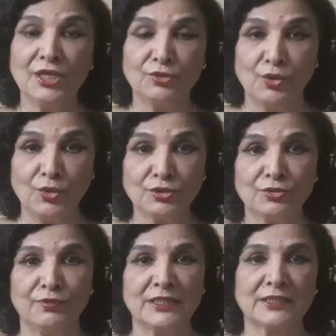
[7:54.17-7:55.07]
those who
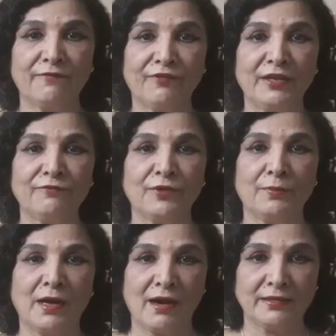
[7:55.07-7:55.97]
were suffering
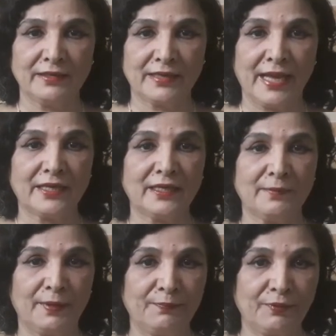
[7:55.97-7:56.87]
from heart attack,
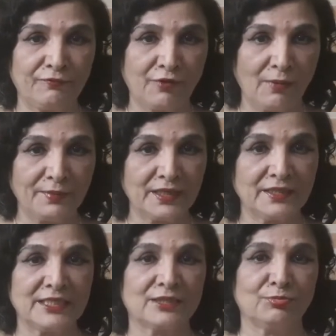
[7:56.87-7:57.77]
and by performing
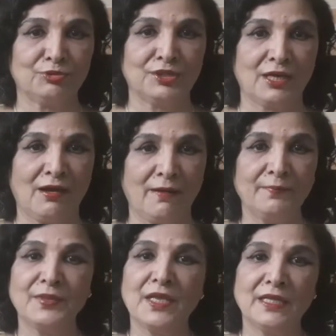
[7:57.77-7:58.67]
this mudra
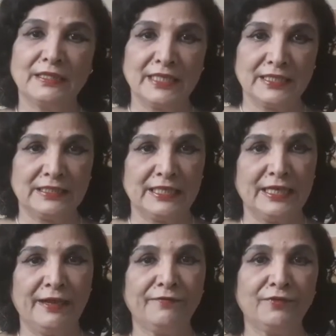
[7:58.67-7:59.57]
they
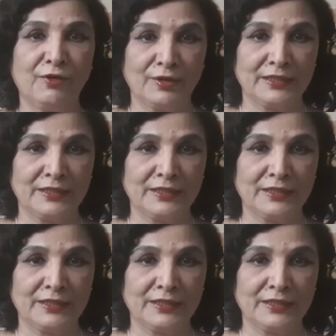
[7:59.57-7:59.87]
have got